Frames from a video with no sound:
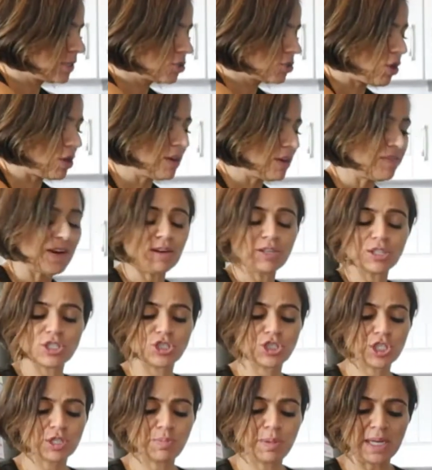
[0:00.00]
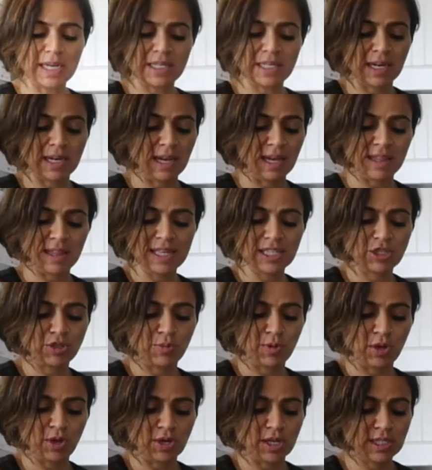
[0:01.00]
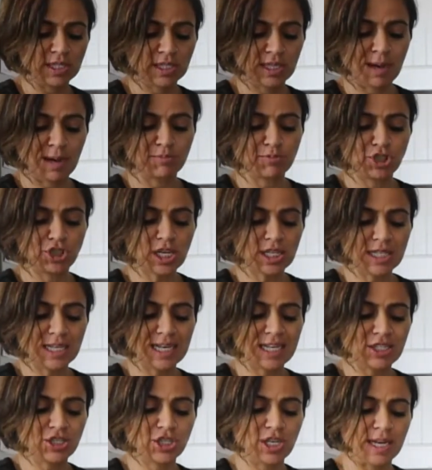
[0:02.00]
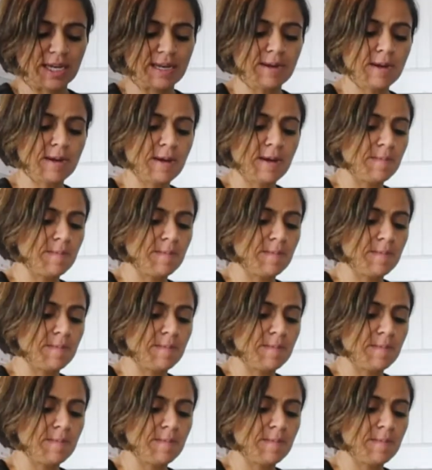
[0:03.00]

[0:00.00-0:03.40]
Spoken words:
Cauliflower could just be eaten like this, to be honest. So I'm just literally